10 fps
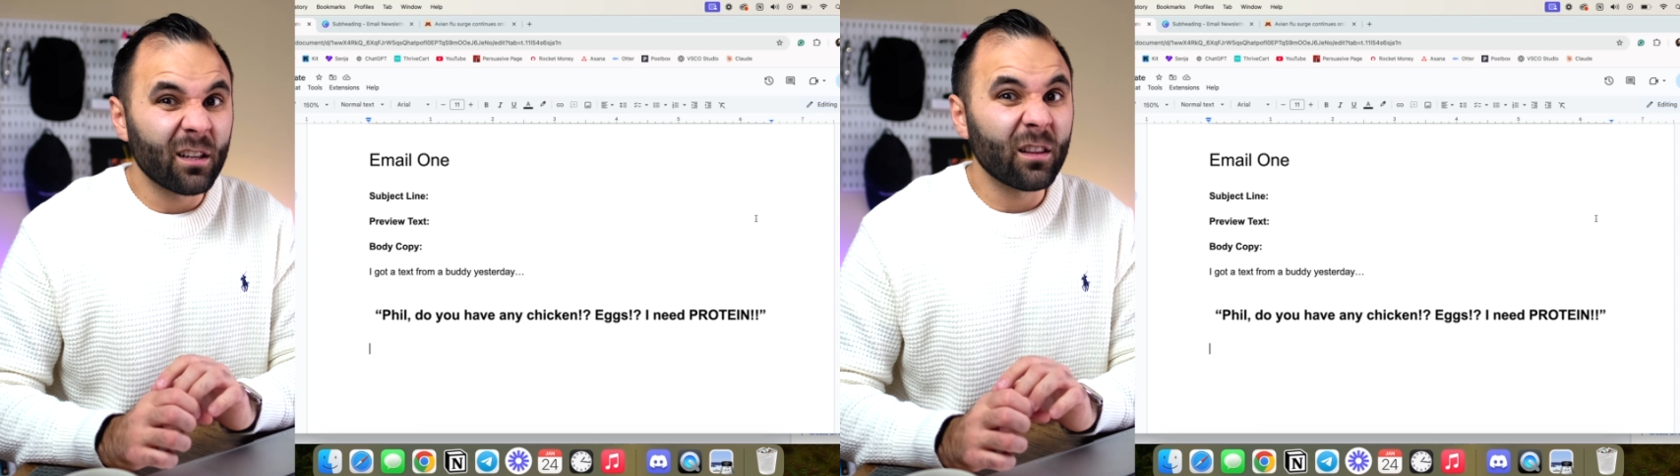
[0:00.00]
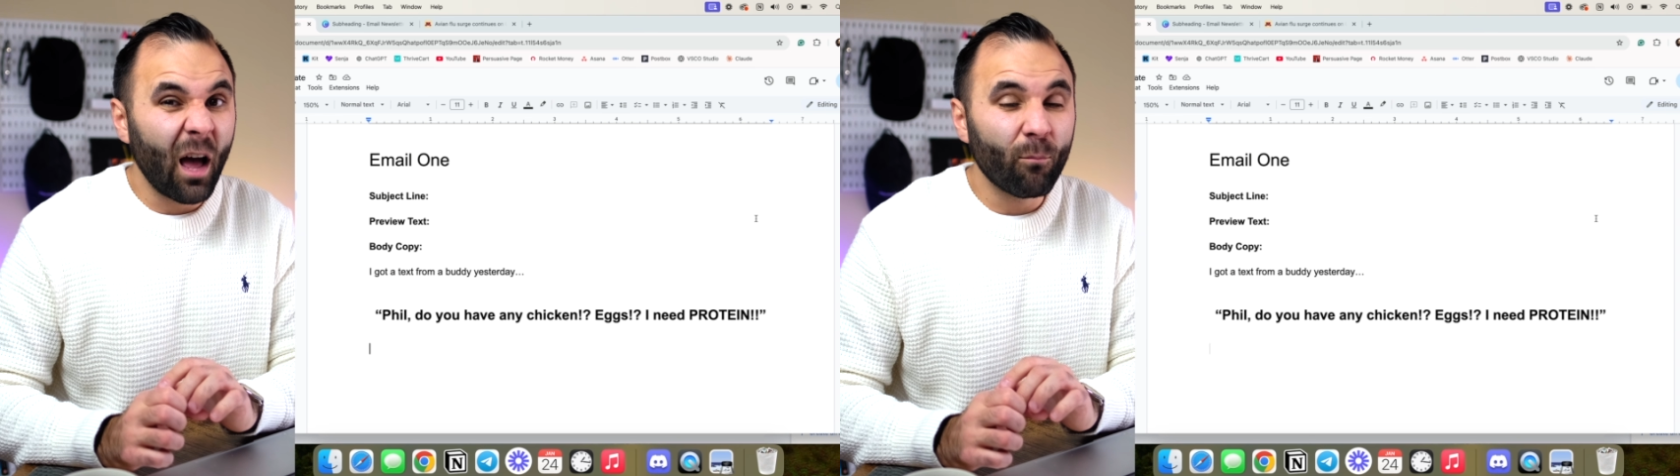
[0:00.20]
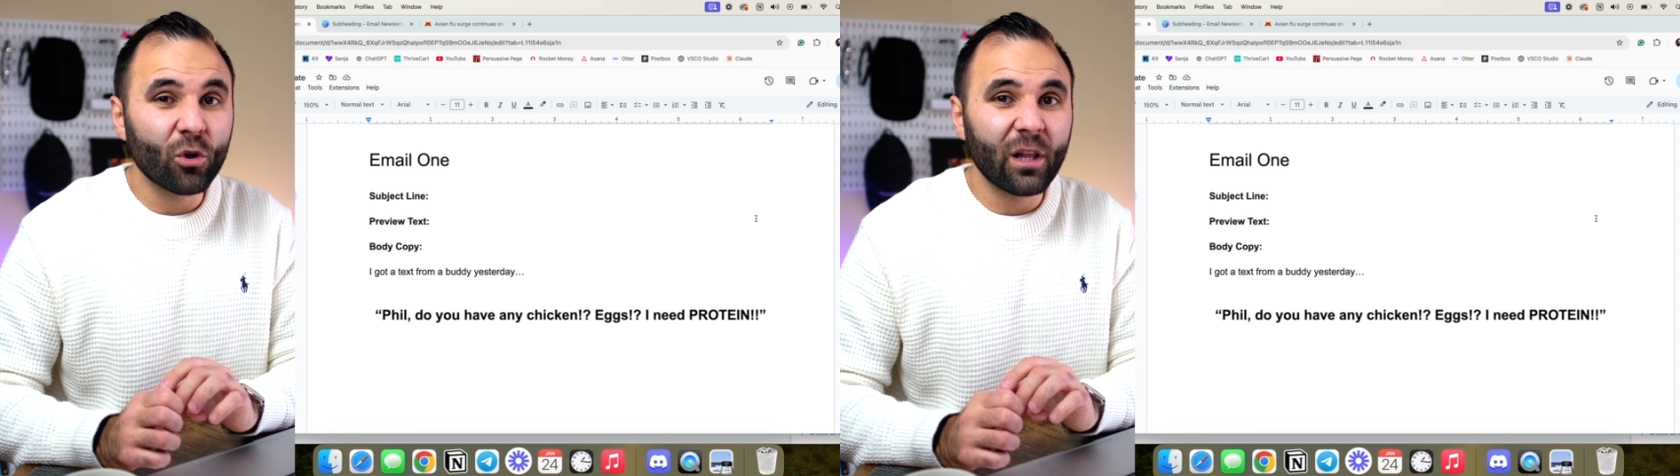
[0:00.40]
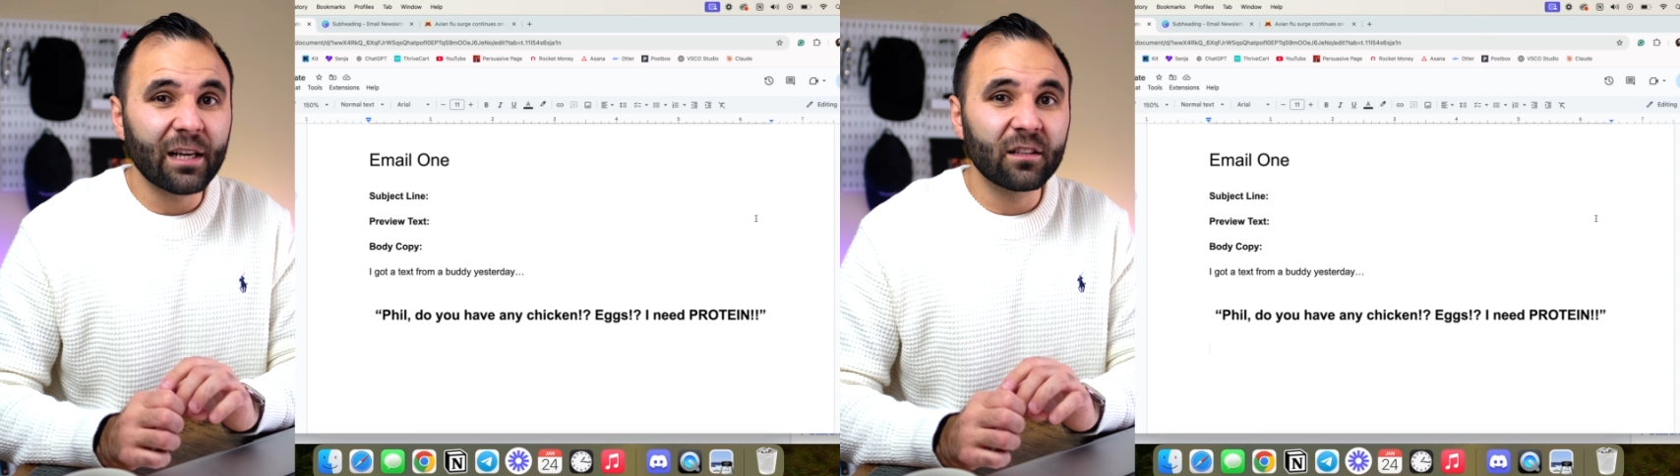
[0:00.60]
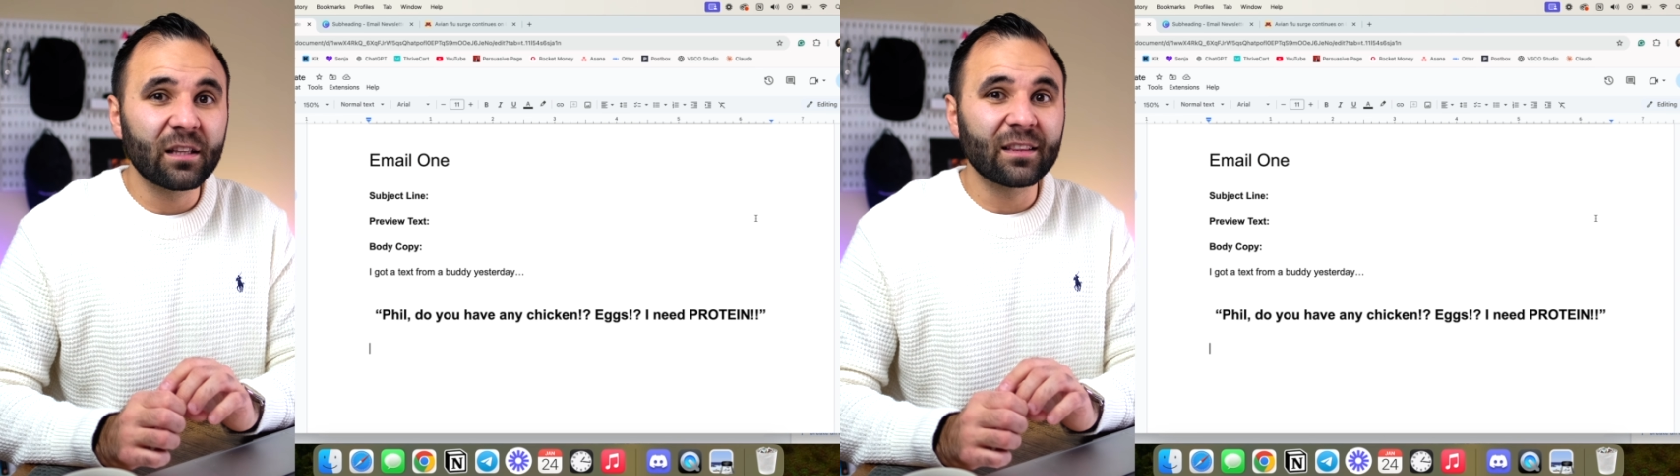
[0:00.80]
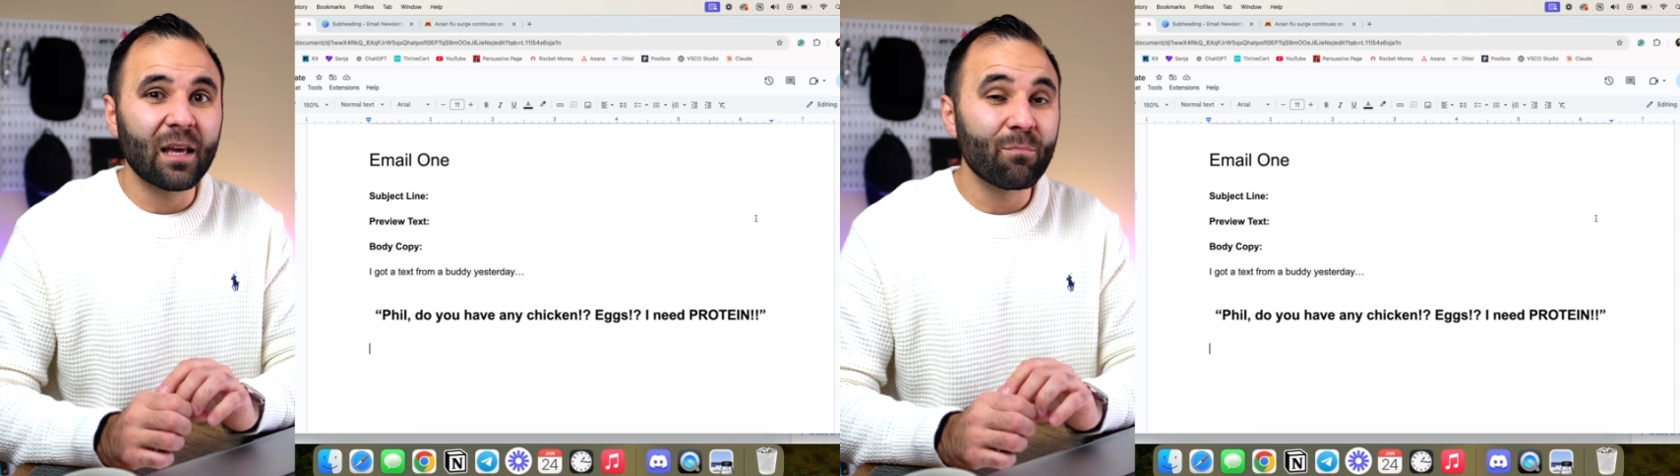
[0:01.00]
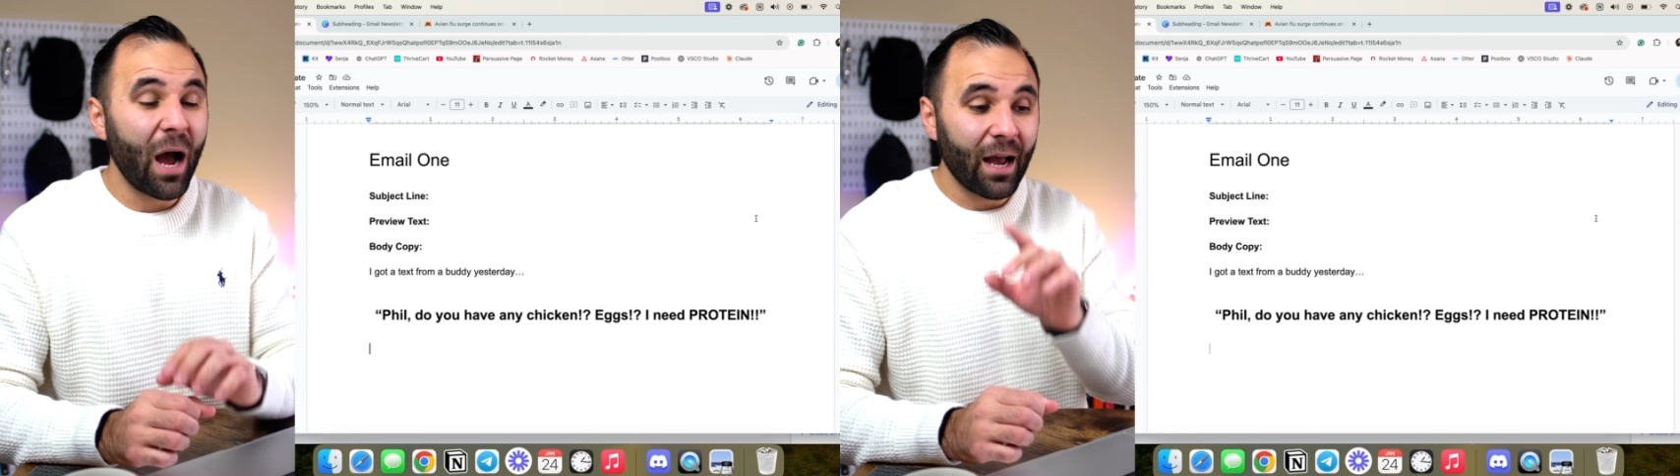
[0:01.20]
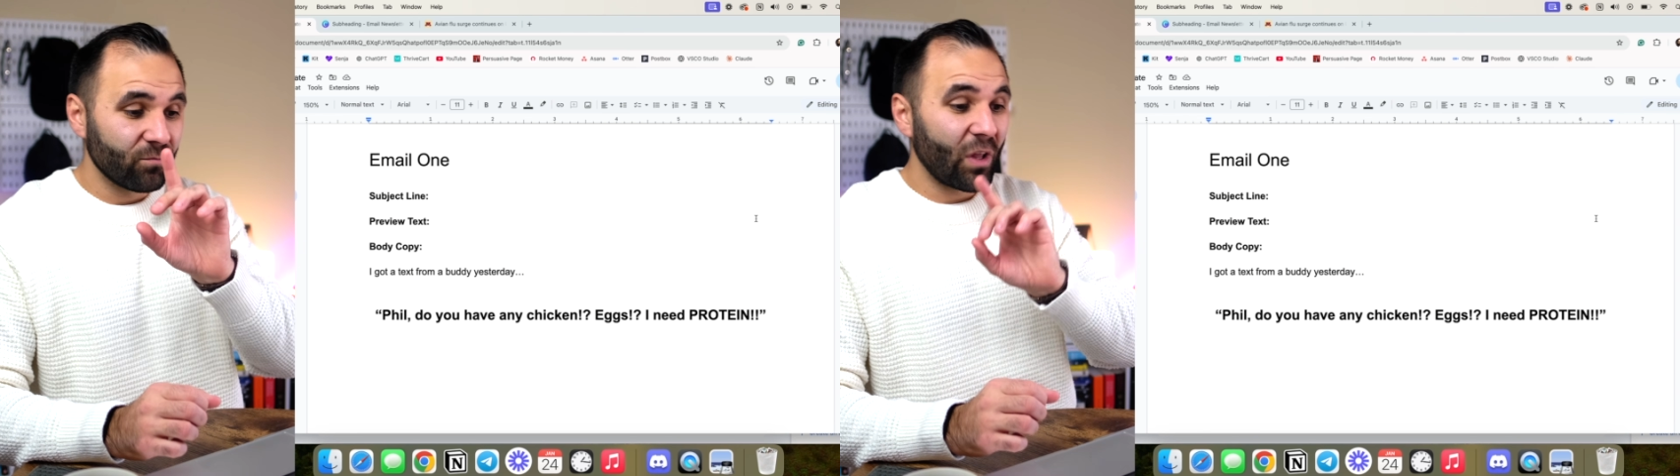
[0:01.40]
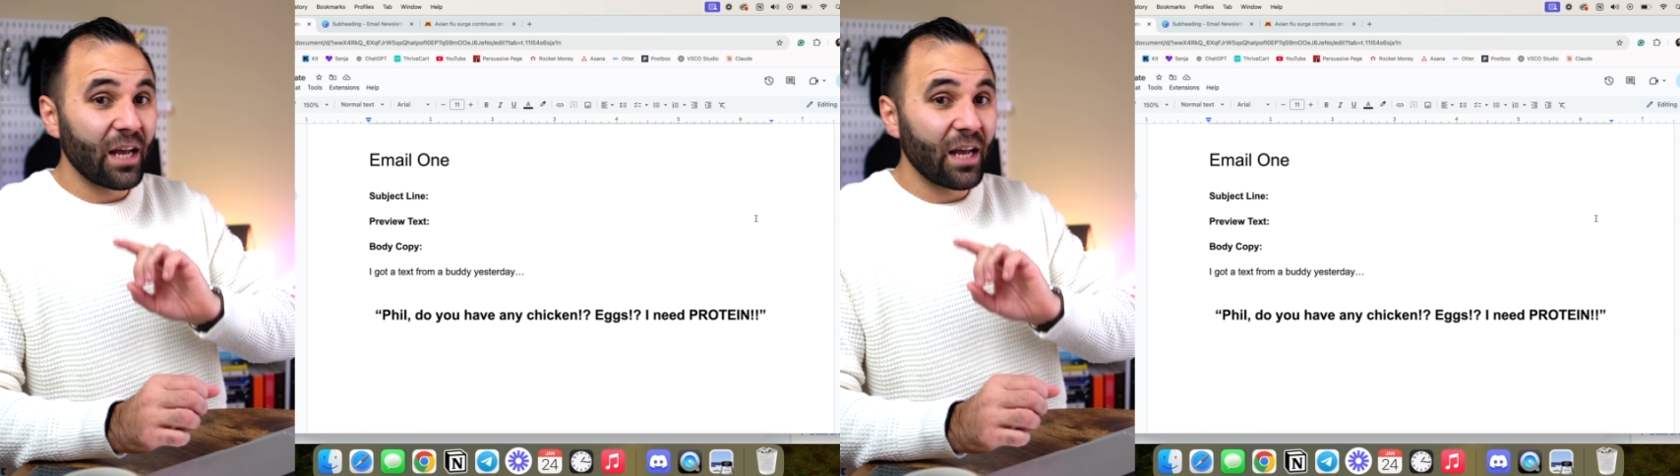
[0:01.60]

a lot more likely that they buy.